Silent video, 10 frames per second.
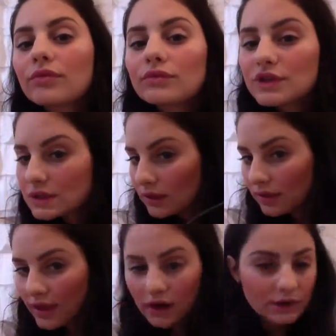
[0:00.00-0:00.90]
Just a
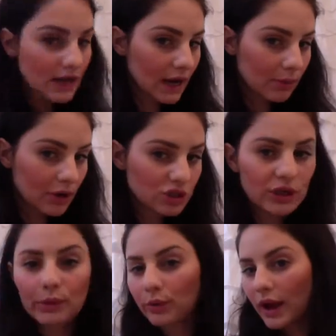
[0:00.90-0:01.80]
little tiny bit of
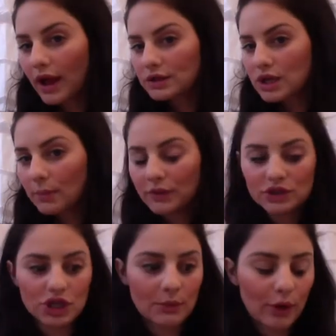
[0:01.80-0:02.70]
shimmer right on top of the
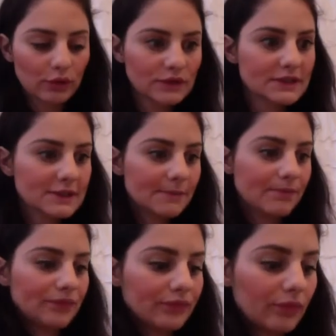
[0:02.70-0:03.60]
cheekbones.
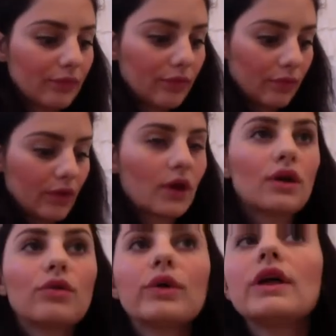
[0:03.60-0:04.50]

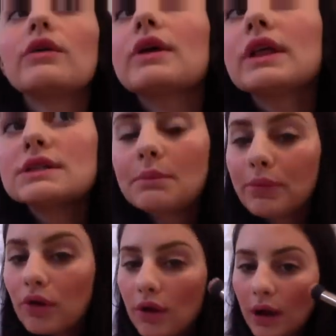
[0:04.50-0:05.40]
Really, really
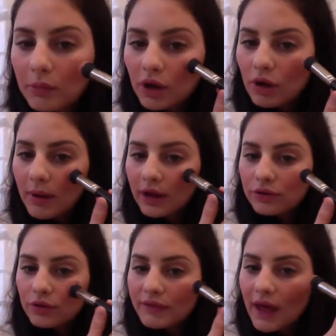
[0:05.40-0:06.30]
simple. I'm going to go back
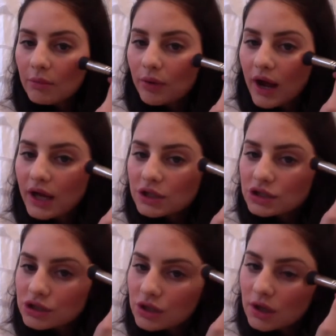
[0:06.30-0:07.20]
through with that
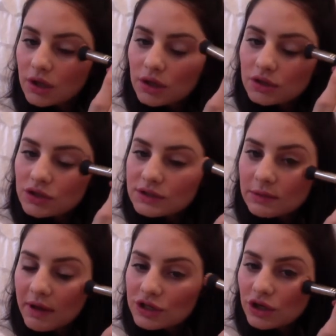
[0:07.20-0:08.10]
brush just to
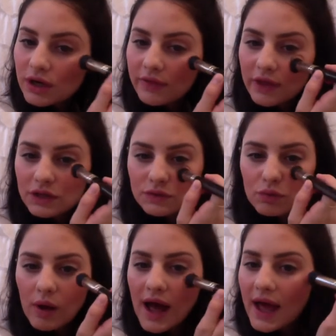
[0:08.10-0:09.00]
make sure nothing's
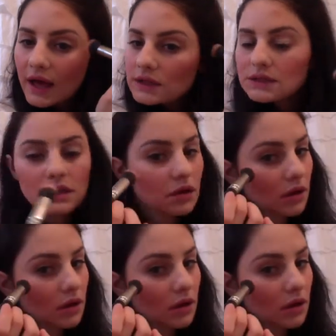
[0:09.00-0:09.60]
wet.